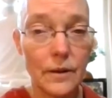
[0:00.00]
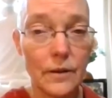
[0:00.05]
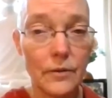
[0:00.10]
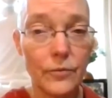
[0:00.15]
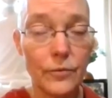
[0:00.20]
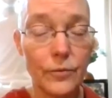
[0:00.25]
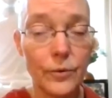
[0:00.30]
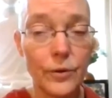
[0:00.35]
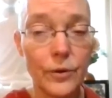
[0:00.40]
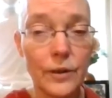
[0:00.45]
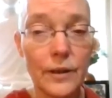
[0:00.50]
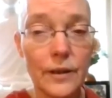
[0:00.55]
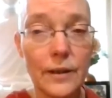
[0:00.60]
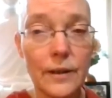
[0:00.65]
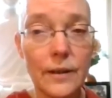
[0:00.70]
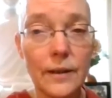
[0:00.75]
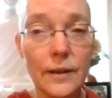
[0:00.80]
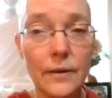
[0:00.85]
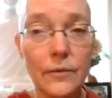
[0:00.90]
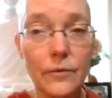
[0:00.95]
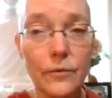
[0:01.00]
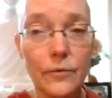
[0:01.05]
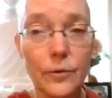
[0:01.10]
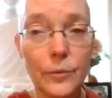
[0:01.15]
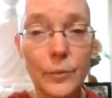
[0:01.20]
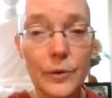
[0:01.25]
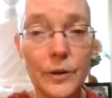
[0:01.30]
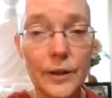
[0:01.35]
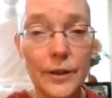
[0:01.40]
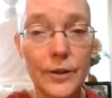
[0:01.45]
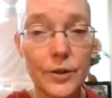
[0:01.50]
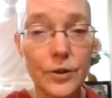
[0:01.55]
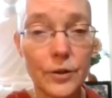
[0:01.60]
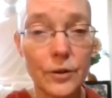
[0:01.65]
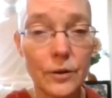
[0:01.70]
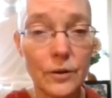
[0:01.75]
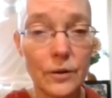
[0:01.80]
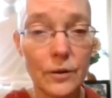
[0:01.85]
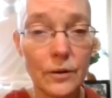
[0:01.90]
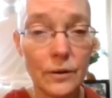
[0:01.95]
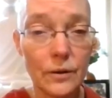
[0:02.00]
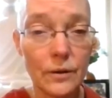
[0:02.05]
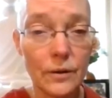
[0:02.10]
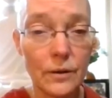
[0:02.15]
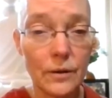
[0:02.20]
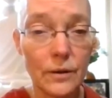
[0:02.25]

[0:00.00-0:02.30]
If we're eating for pleasure,